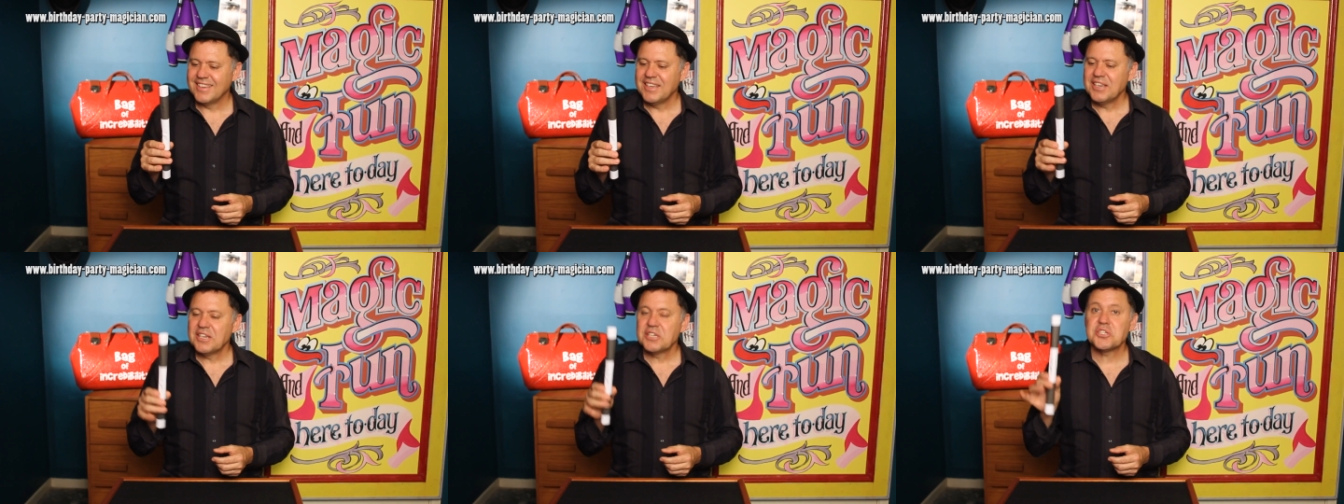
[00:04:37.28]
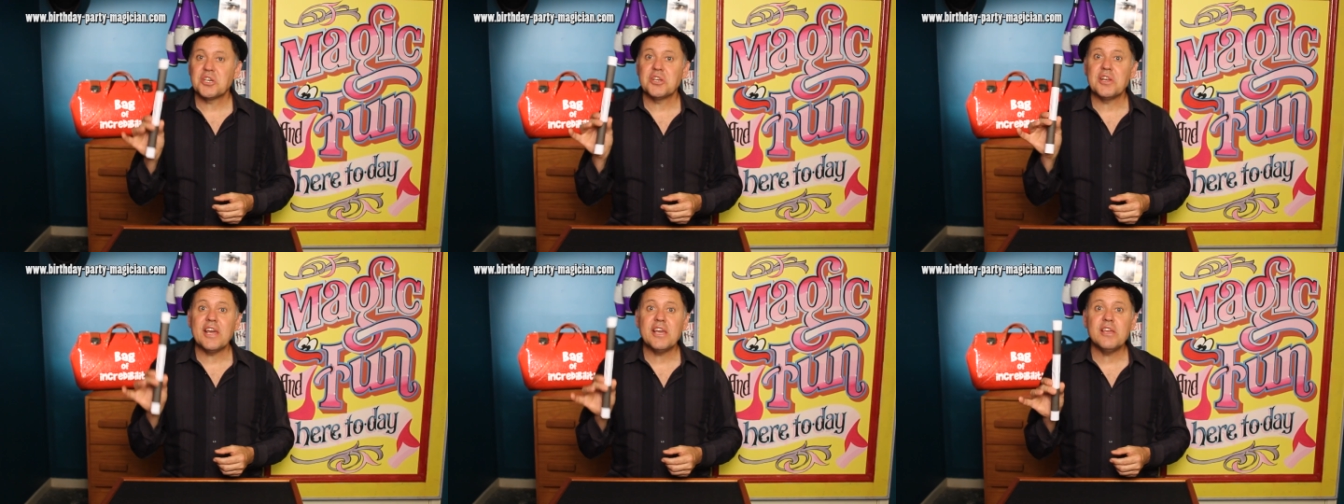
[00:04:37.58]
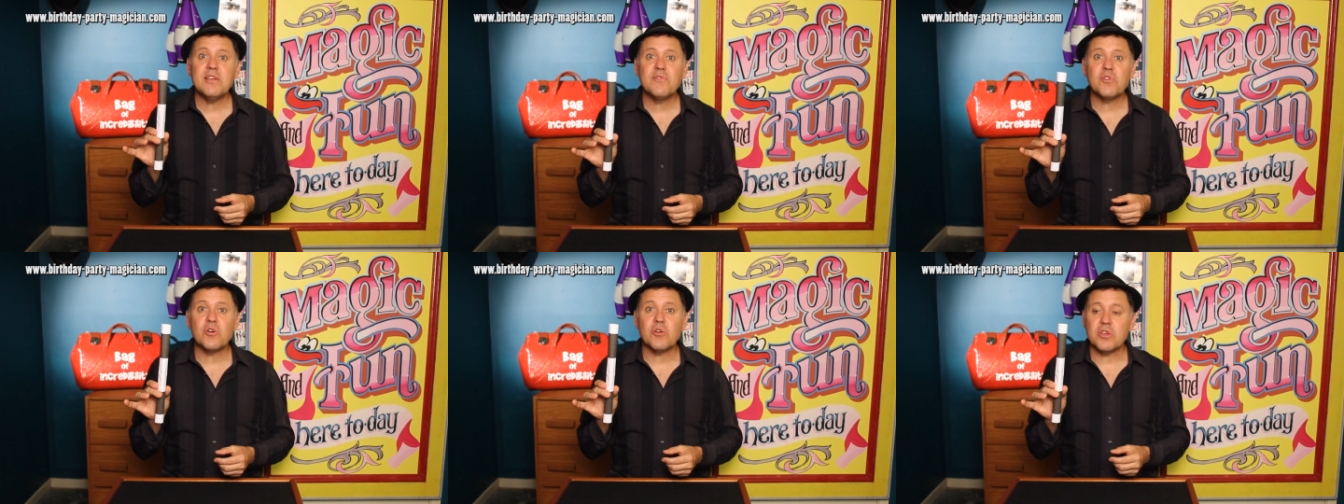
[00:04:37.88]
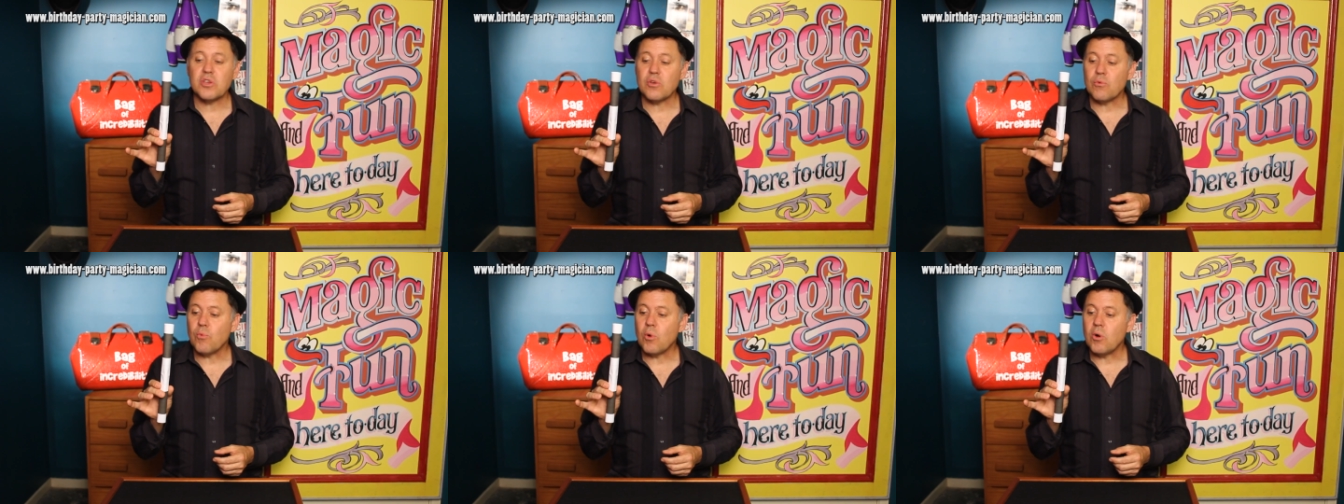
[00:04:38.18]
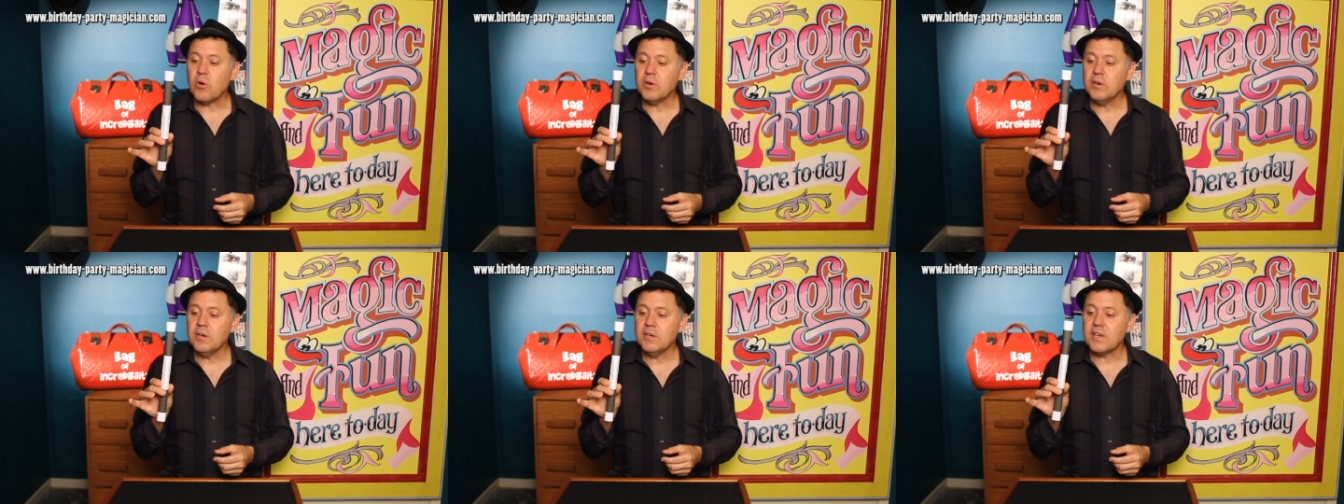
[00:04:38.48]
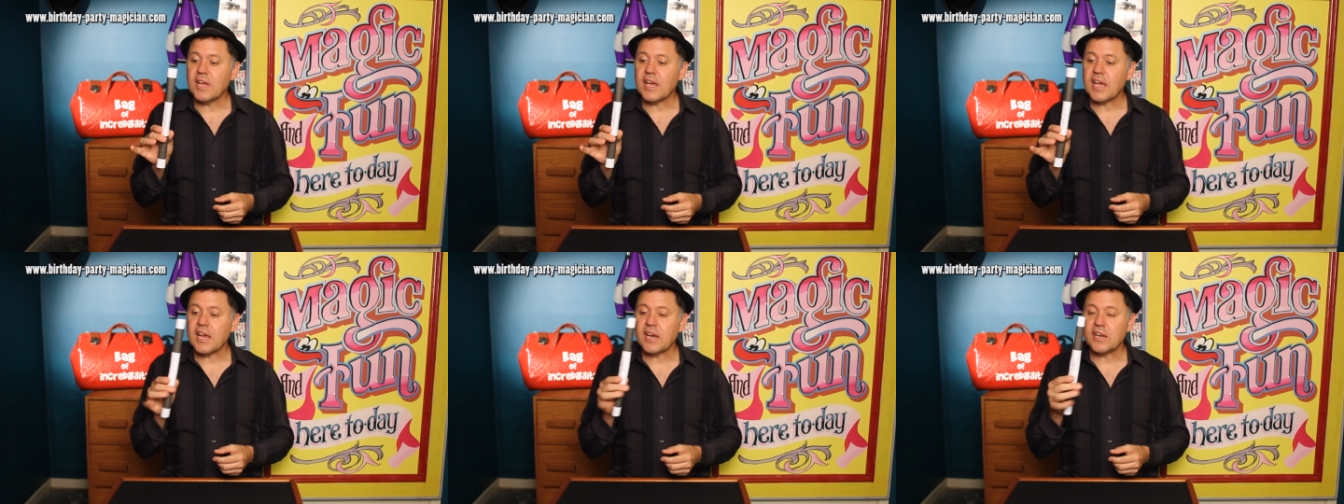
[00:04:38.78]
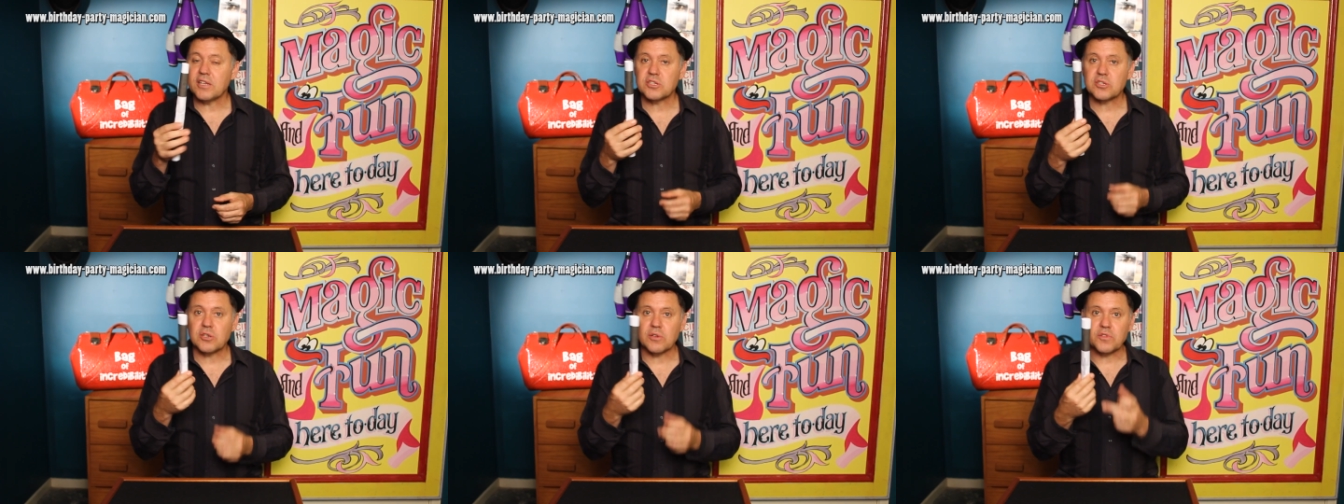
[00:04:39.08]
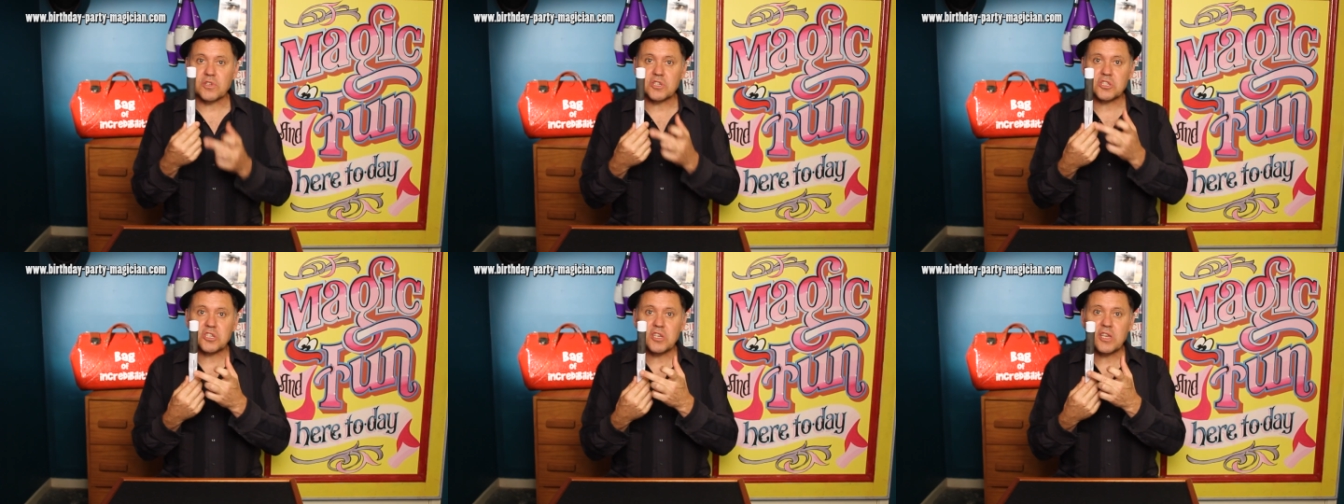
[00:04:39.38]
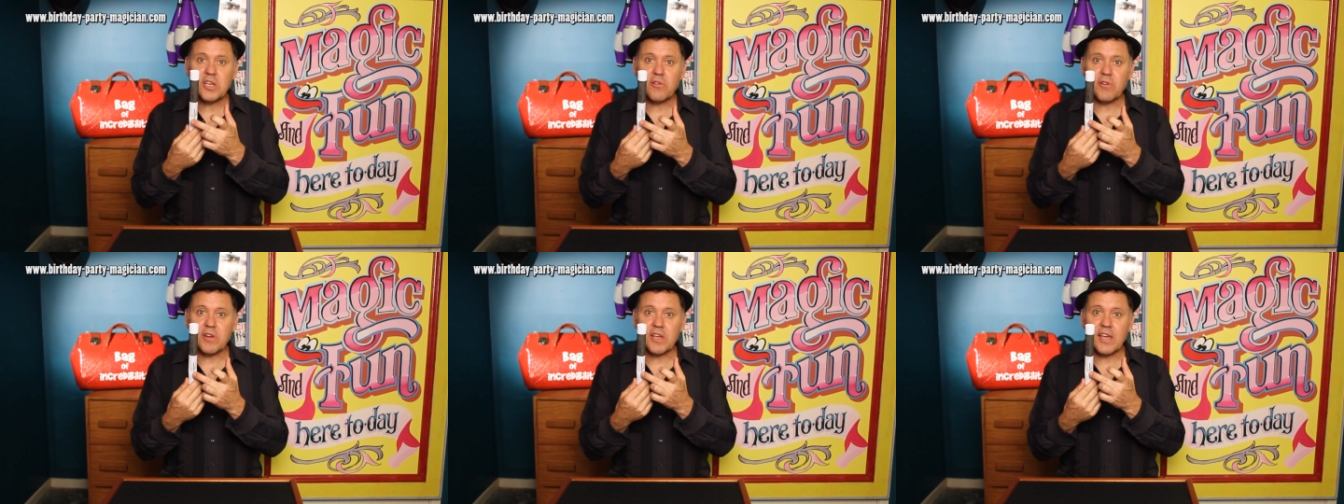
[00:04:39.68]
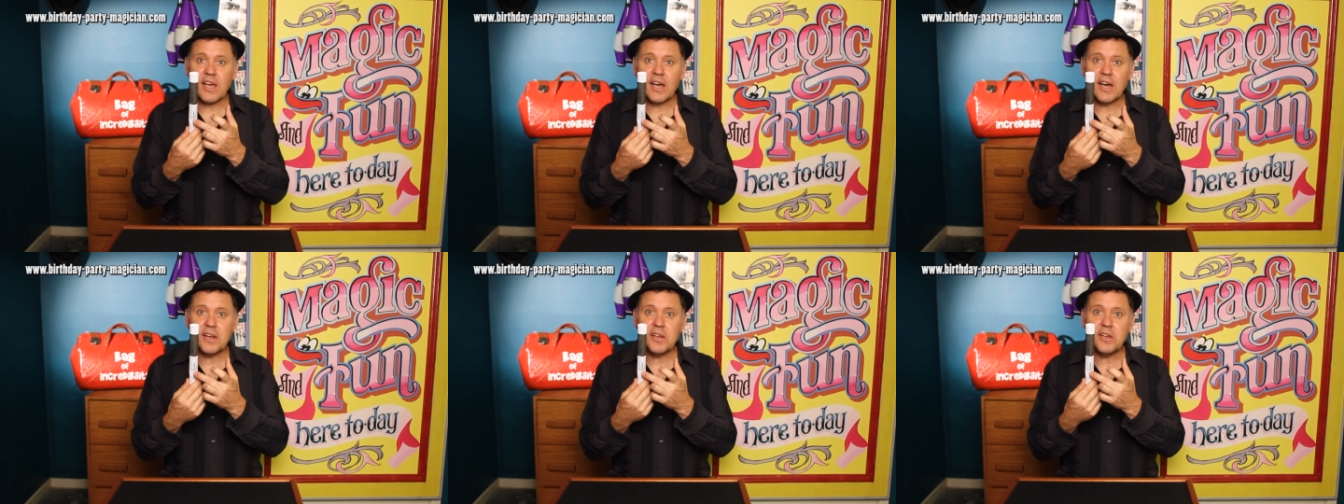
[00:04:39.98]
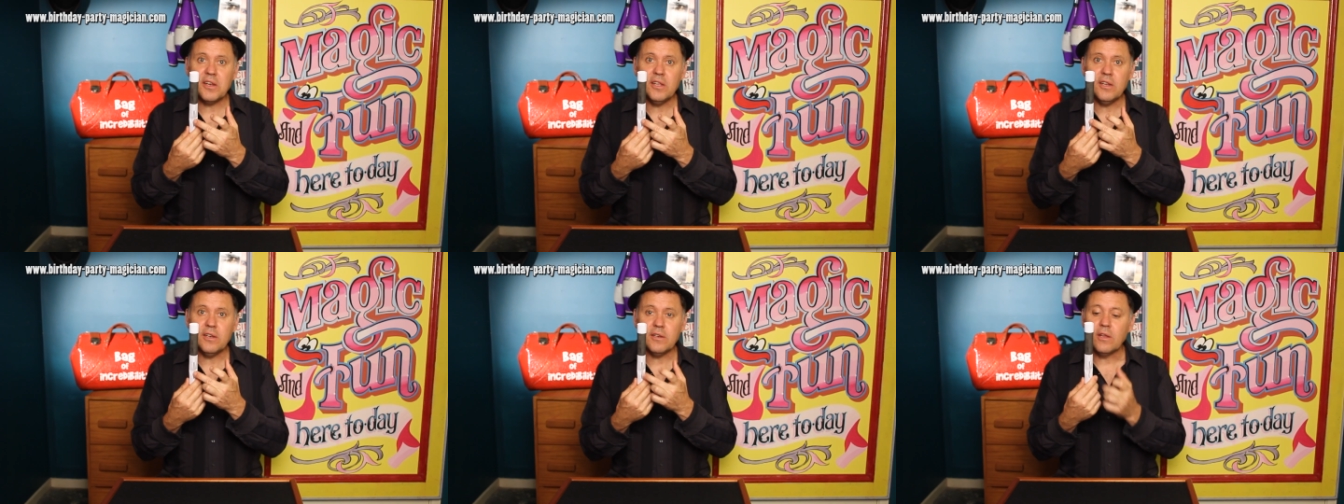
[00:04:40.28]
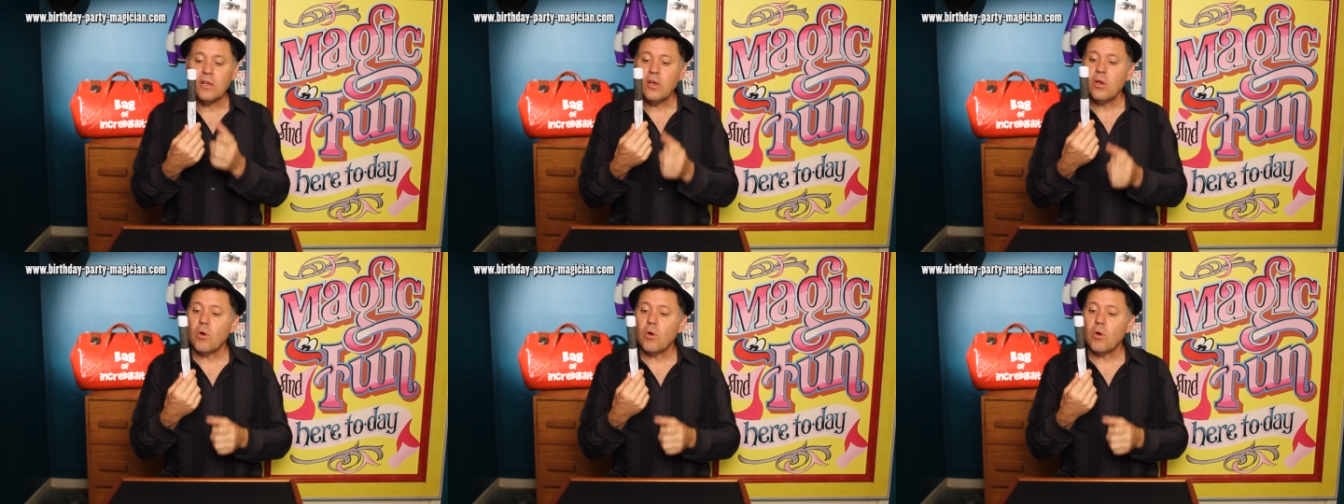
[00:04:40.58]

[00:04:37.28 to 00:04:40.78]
So now you've got your wand and it's got the secret cut in it.